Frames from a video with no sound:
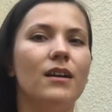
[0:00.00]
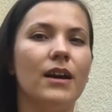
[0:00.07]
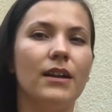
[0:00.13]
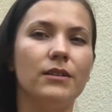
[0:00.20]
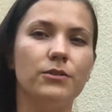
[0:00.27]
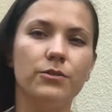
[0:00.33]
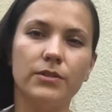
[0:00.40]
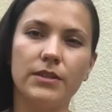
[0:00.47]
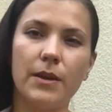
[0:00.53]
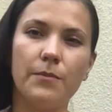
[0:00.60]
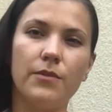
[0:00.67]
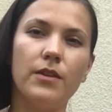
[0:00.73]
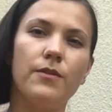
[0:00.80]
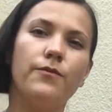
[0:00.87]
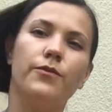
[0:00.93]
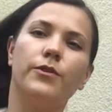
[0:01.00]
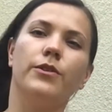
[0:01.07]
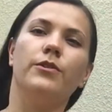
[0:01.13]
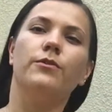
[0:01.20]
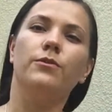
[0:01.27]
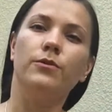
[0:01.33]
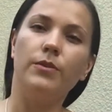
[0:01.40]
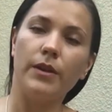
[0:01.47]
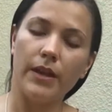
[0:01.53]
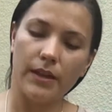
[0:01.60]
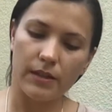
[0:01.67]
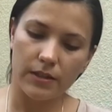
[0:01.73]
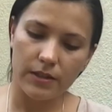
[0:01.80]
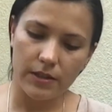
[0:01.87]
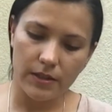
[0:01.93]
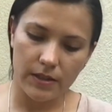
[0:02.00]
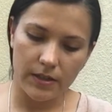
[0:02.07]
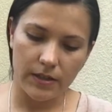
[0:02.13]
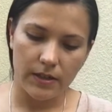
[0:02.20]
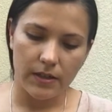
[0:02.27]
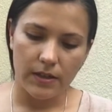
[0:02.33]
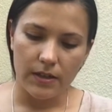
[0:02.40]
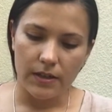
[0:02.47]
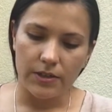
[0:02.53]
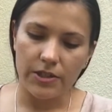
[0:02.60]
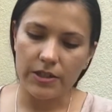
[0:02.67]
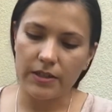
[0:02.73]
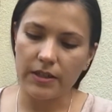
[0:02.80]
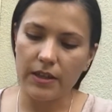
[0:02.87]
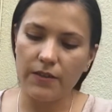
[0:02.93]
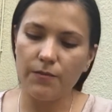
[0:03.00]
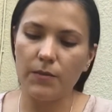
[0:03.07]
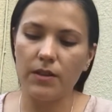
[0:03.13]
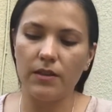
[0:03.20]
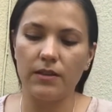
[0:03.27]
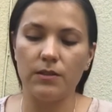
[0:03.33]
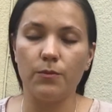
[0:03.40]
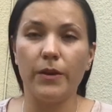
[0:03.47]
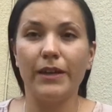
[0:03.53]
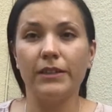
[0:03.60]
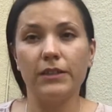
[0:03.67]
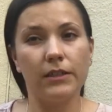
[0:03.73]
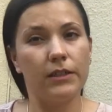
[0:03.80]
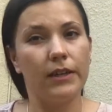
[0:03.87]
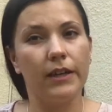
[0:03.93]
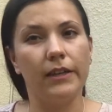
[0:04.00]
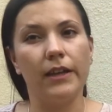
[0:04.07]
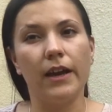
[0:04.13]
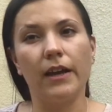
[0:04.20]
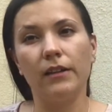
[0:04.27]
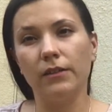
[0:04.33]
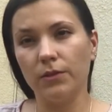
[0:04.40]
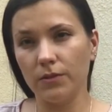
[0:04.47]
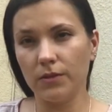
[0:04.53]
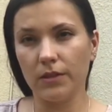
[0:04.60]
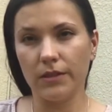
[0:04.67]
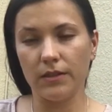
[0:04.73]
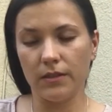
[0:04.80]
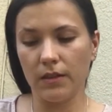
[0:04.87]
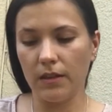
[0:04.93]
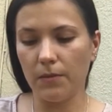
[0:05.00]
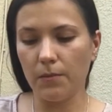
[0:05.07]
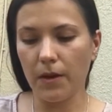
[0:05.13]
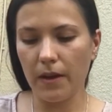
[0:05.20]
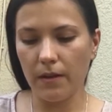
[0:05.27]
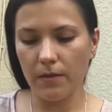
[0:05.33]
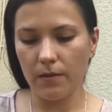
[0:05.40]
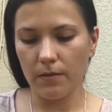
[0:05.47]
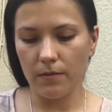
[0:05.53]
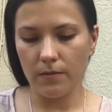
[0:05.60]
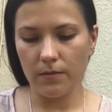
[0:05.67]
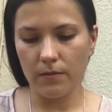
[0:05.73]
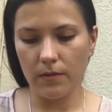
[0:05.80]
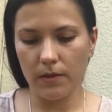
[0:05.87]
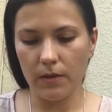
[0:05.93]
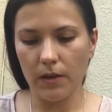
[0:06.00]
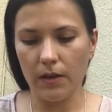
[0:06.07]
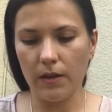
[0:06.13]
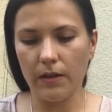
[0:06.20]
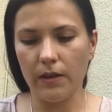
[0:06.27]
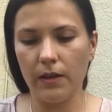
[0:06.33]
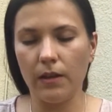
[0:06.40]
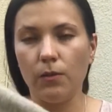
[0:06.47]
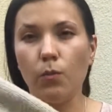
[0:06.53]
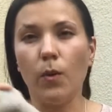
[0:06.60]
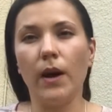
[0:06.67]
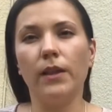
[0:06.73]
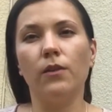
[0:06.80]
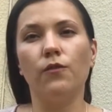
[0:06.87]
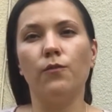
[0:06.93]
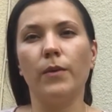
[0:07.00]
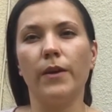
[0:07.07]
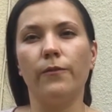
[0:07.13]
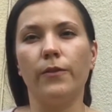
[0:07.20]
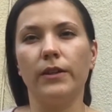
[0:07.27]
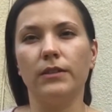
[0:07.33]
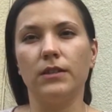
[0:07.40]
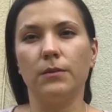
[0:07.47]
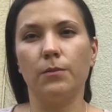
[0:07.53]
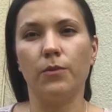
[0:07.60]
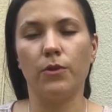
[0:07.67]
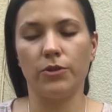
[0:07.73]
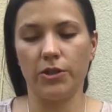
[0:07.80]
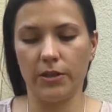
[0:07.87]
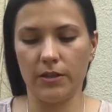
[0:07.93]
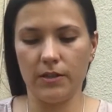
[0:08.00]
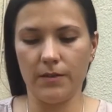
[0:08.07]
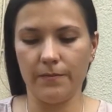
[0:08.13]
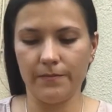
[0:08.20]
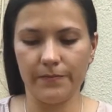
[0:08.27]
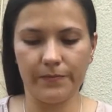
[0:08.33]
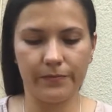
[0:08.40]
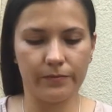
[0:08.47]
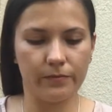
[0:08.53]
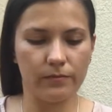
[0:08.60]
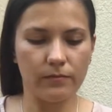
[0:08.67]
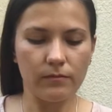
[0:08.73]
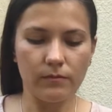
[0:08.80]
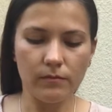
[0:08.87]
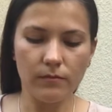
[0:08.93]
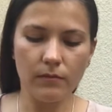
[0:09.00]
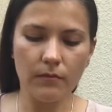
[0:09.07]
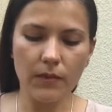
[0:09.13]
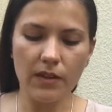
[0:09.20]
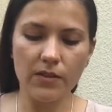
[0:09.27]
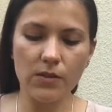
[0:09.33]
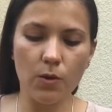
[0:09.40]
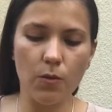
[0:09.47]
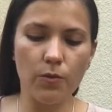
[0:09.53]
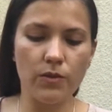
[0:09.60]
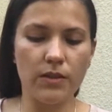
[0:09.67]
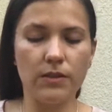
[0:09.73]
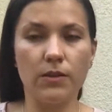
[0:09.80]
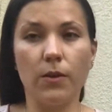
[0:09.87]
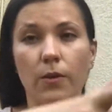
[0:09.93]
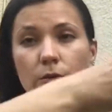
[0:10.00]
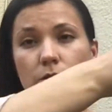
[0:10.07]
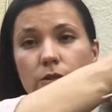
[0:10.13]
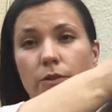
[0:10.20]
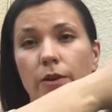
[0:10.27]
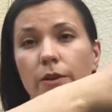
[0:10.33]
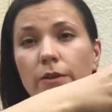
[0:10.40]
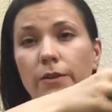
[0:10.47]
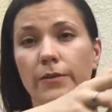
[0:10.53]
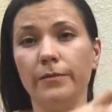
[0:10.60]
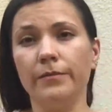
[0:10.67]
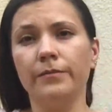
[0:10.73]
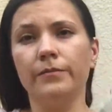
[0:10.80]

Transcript: I'll do something for you, and just give me the sweater and I'll use it in one of my felted projects. So this goes to her.